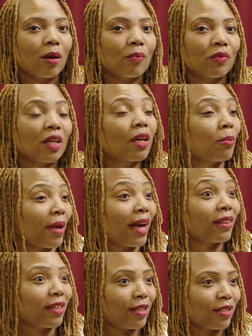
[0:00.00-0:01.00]
the
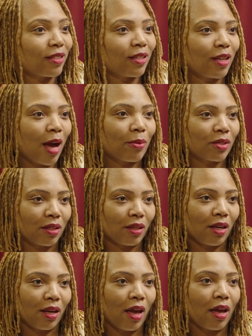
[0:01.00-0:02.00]
impact that his adoption
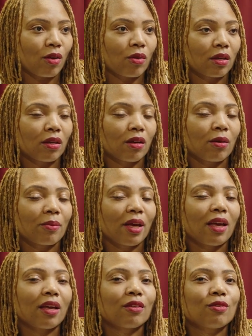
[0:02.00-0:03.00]
had had on him.
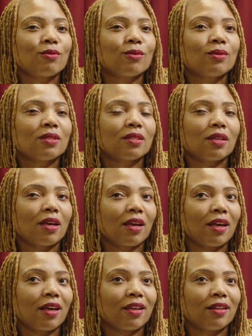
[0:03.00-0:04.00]
And you
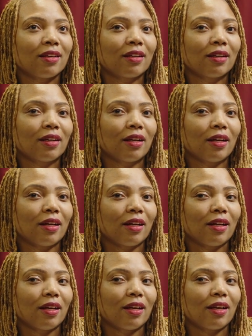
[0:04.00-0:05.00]
said,
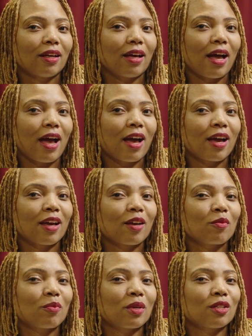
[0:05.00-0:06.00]
I
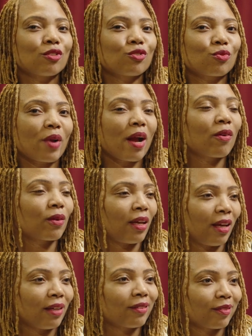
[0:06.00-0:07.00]
have been
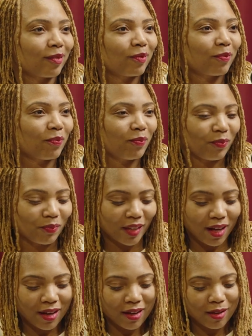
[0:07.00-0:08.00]
drowning
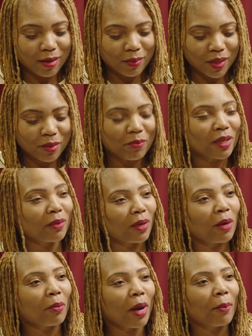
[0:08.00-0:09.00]
in
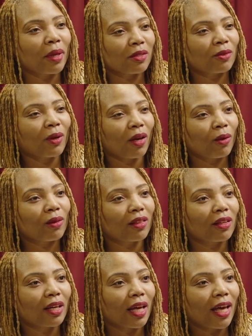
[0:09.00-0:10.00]
my mental health.
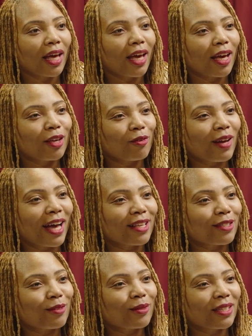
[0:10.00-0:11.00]
And you
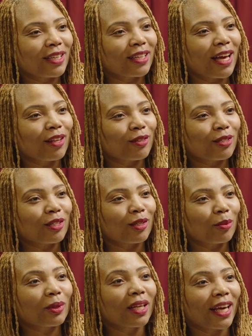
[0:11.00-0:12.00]
guys use the analogy of
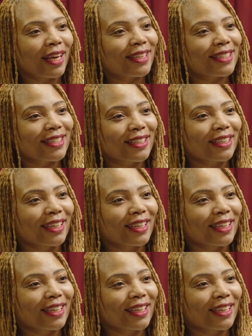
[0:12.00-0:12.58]
the plants.